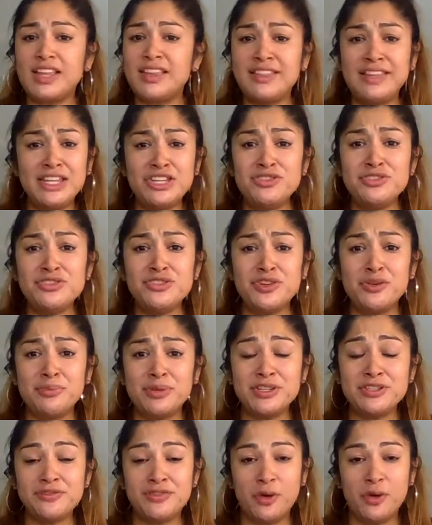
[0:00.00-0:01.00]
thank you so
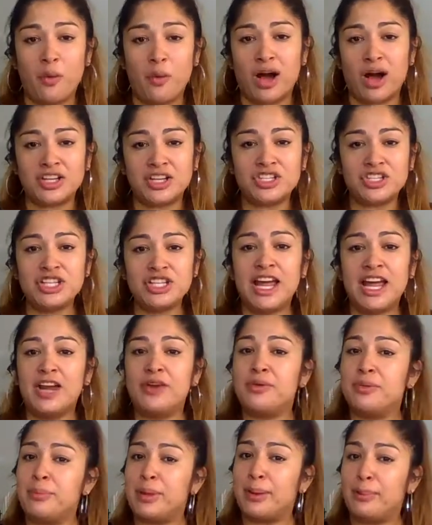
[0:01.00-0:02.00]
much for watching, and
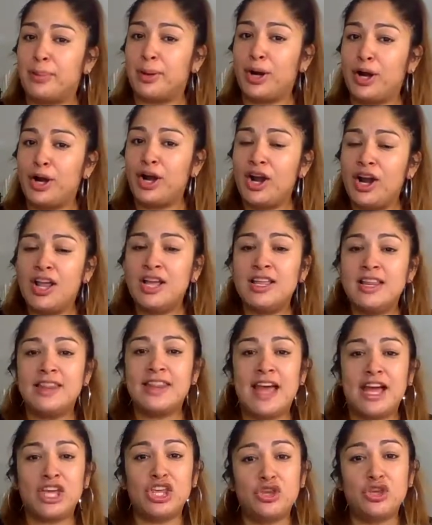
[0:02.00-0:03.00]
remember
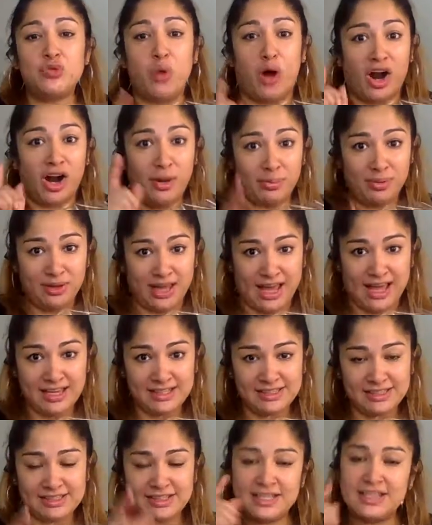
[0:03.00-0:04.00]
that you are
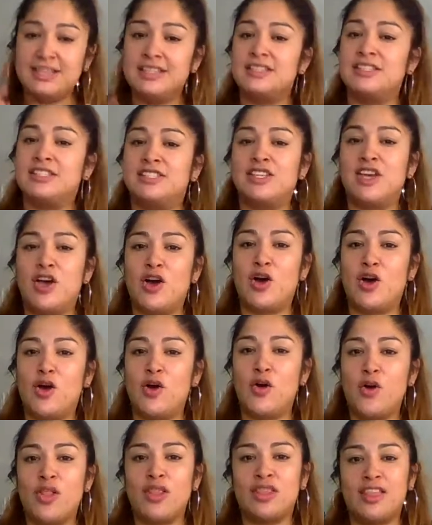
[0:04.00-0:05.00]
blessed
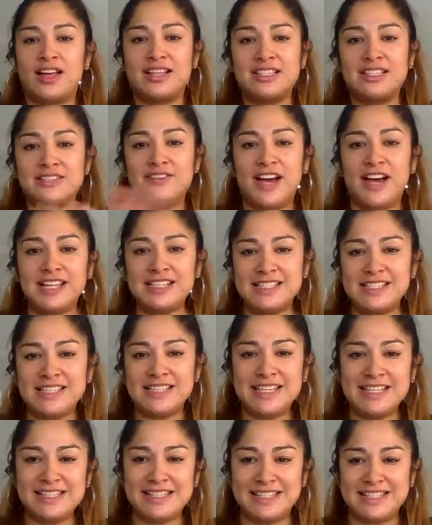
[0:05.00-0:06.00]
so lots of hugs and
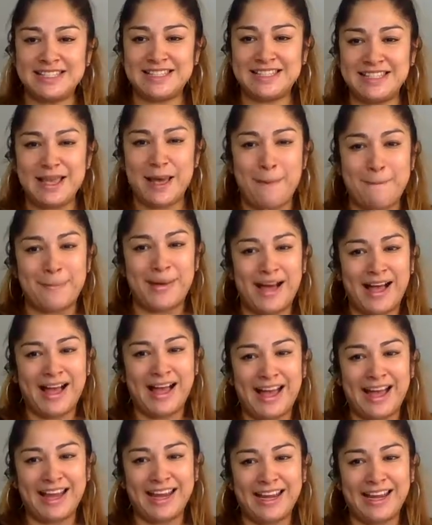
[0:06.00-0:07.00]
kisses.
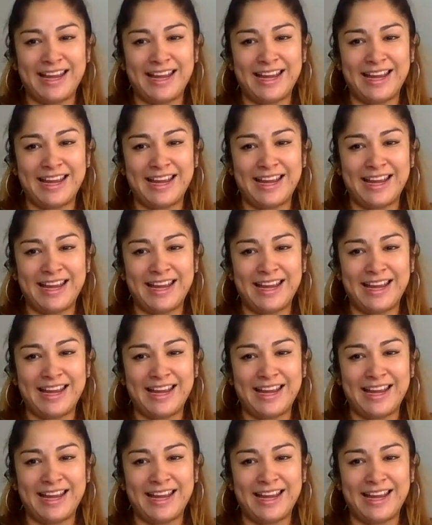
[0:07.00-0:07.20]
Bye.